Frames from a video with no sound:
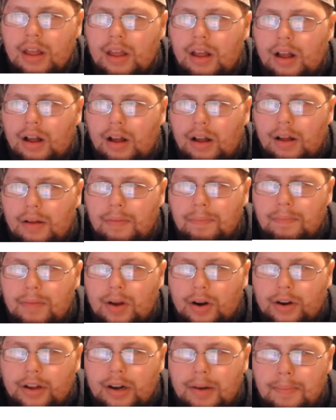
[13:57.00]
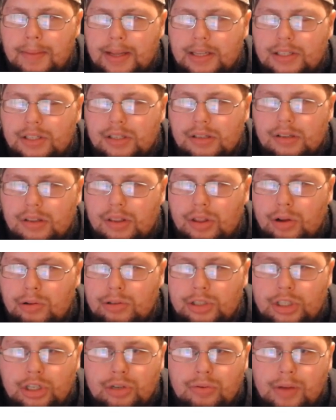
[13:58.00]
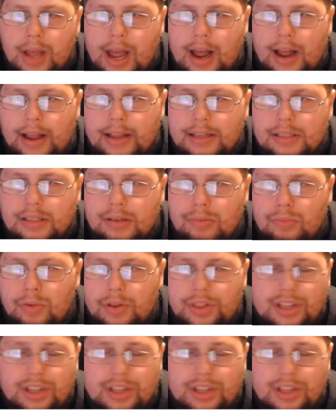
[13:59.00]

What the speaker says: are going to mix those two guys with